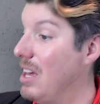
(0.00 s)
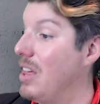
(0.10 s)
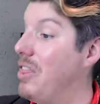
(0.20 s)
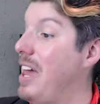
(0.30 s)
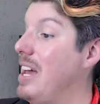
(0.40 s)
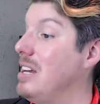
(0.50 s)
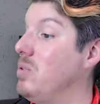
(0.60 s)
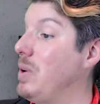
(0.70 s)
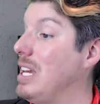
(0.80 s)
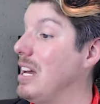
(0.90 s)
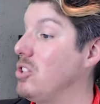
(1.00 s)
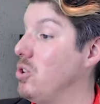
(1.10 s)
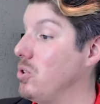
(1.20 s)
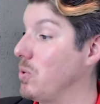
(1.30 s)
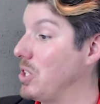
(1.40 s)
then we get
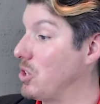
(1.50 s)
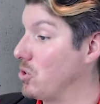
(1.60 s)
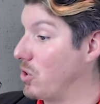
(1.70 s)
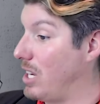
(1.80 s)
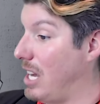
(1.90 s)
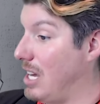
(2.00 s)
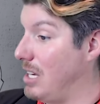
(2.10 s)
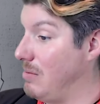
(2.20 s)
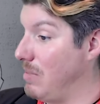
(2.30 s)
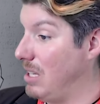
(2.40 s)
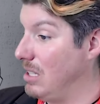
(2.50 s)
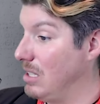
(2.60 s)
Junior Researcher Kim,